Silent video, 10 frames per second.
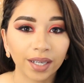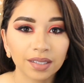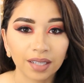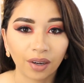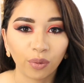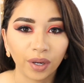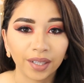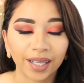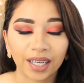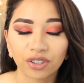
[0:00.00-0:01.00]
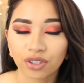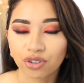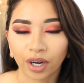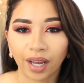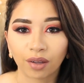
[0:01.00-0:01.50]
S L one that I
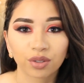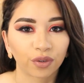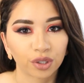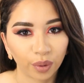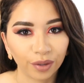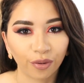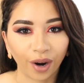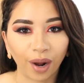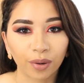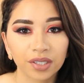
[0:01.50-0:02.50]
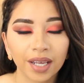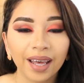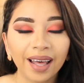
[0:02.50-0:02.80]
just tried out for twenty-four hours,